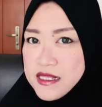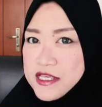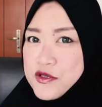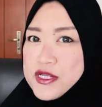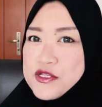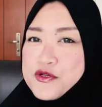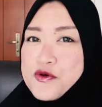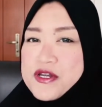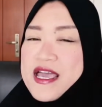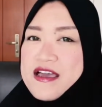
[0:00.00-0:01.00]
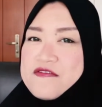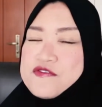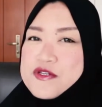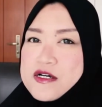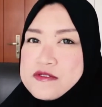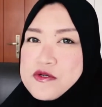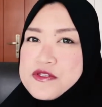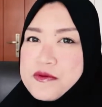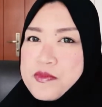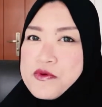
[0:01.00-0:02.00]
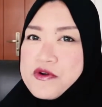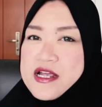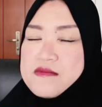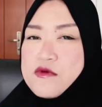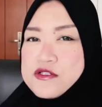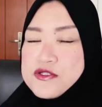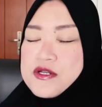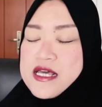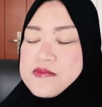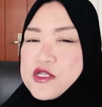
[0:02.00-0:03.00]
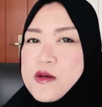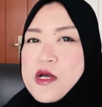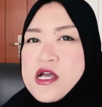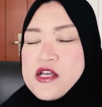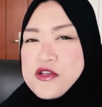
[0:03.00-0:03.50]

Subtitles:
like you don't have to download the program onto your laptop.